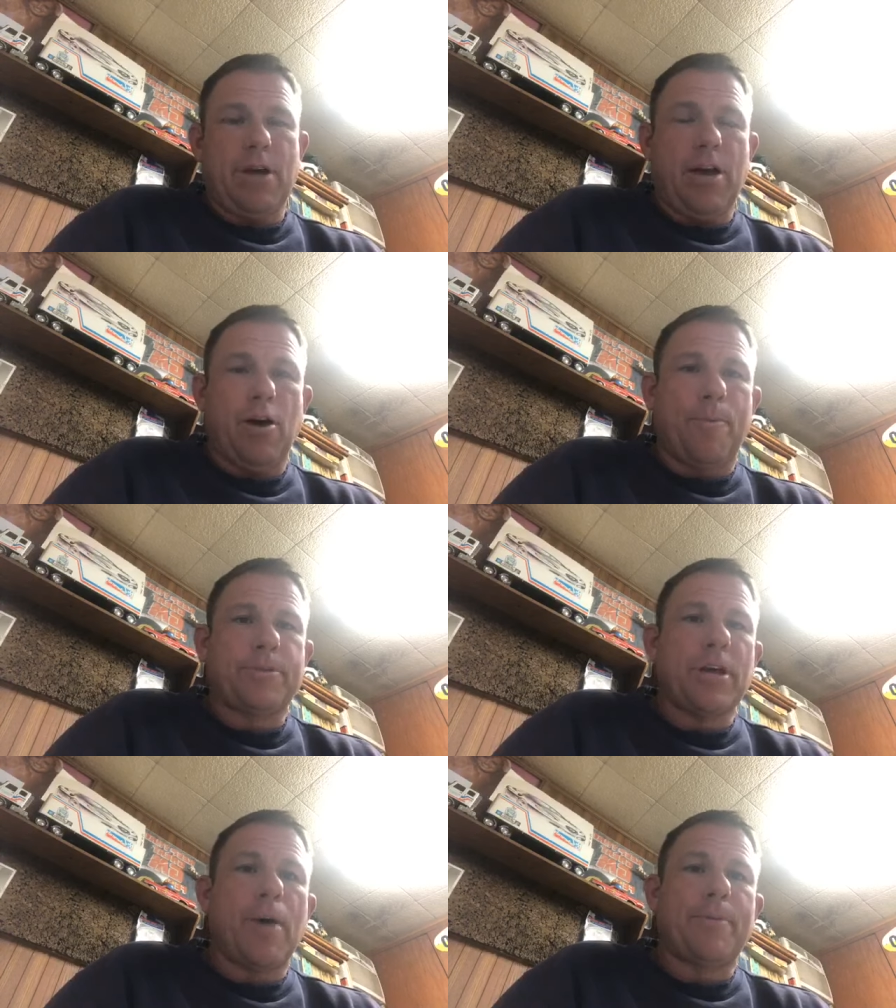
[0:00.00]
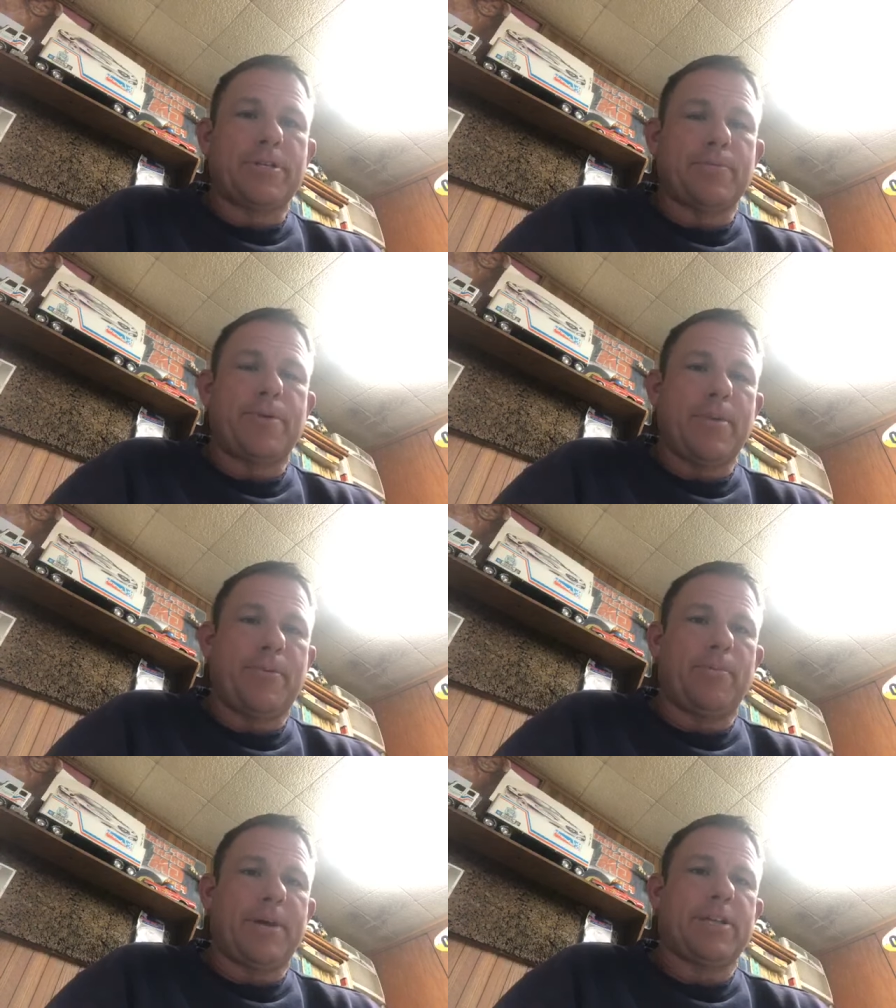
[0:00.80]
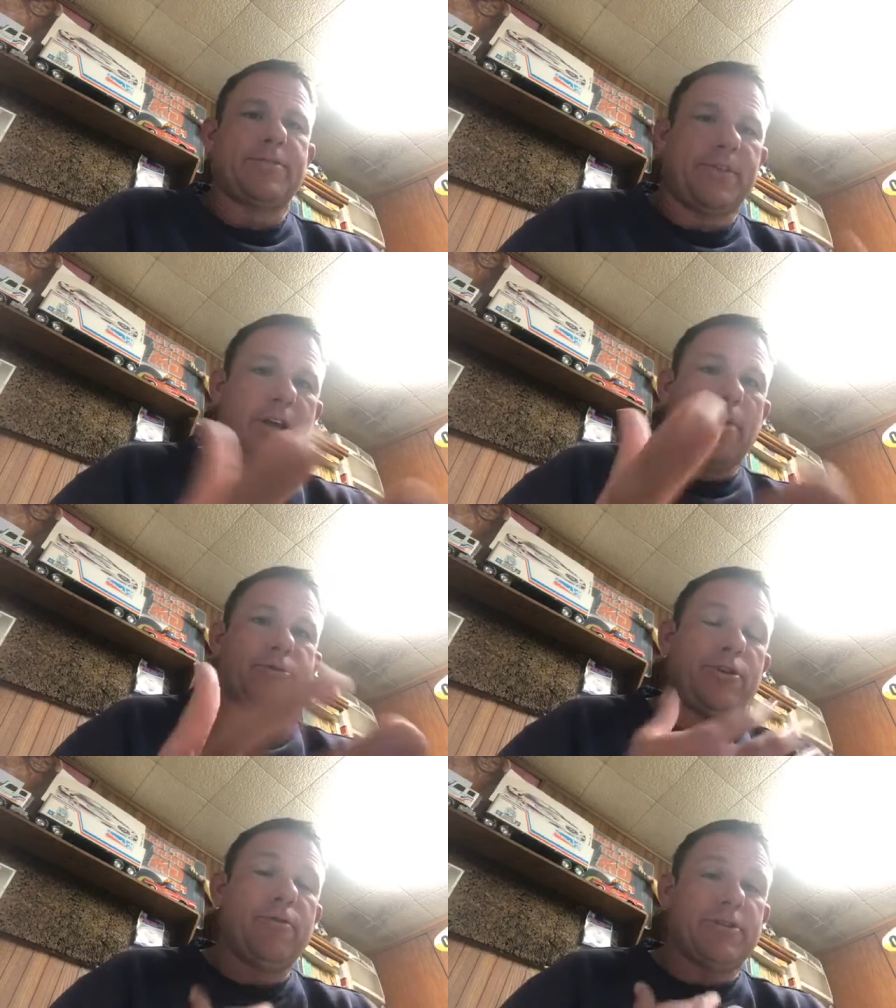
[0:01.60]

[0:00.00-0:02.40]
I hope it's helping some people, because if it helps you,